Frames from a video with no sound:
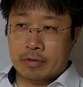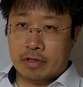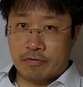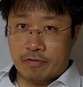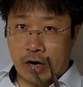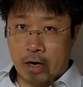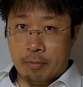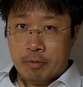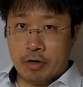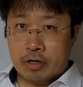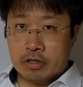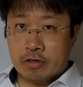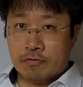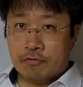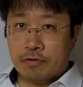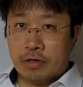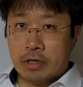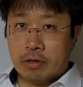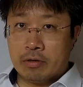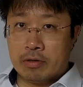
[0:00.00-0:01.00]
The
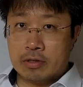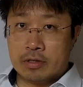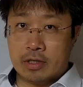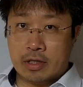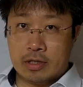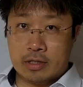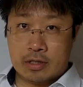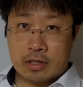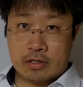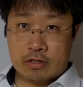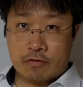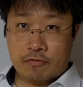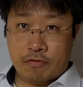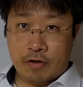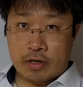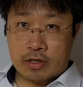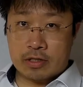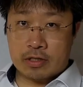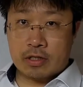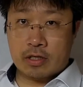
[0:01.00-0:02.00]
vibration frequency is
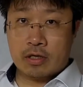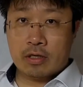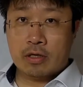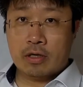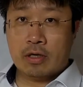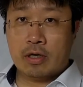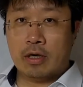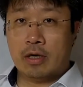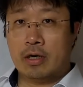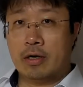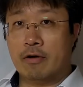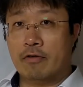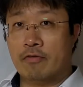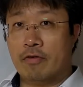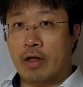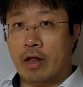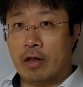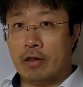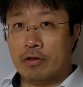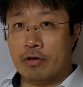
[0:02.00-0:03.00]
fixed
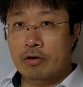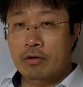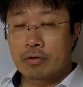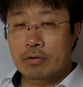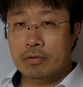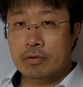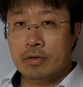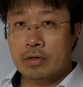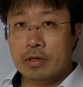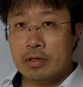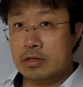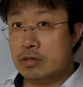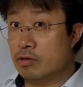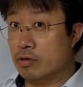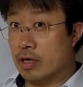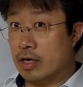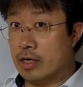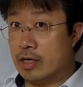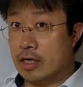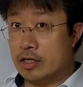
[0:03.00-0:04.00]
value, so
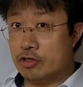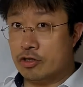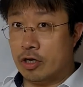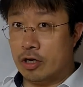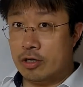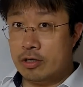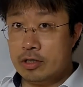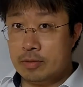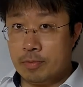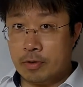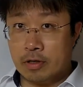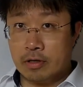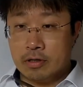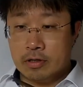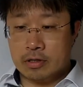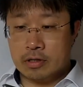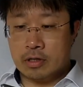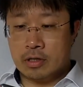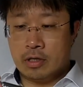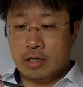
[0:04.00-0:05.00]
you cannot change,
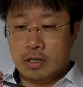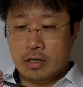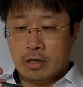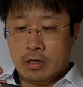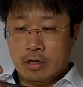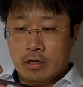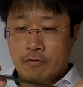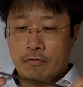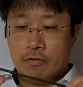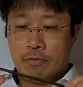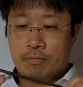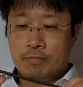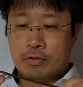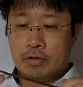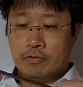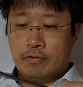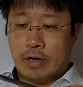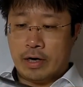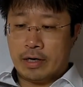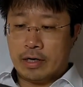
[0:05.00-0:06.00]
because if you
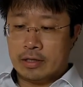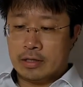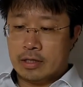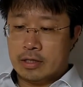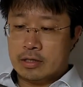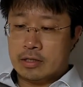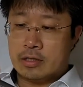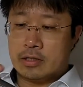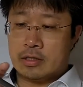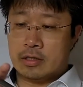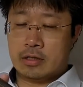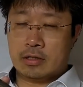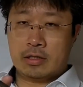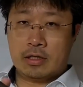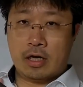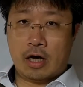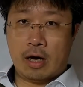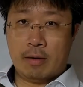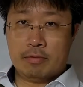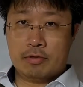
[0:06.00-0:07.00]
provided
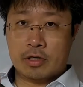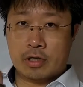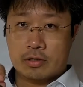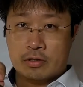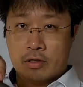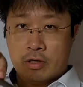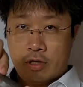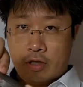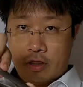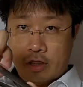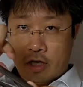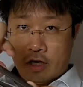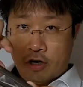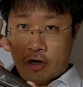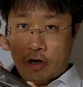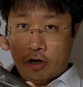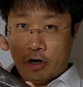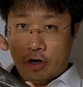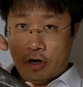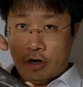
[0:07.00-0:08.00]
the object
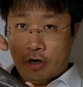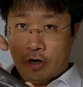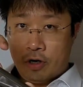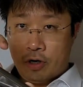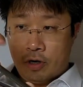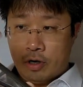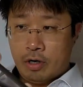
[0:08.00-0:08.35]
thicker